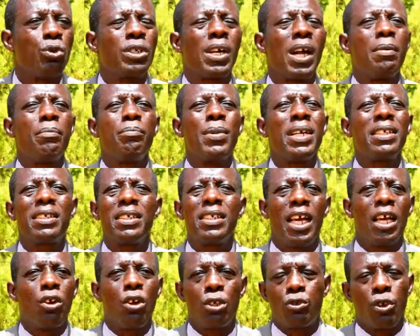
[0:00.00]
can
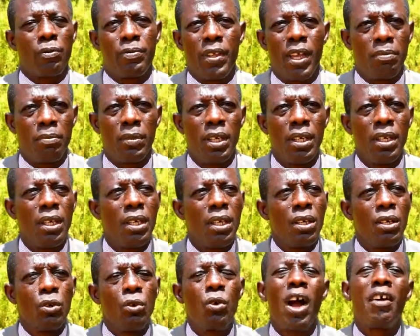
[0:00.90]
mention a lot of them
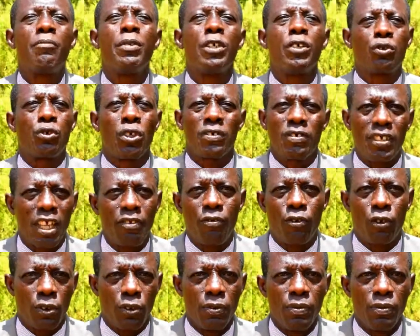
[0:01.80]
who have been successful,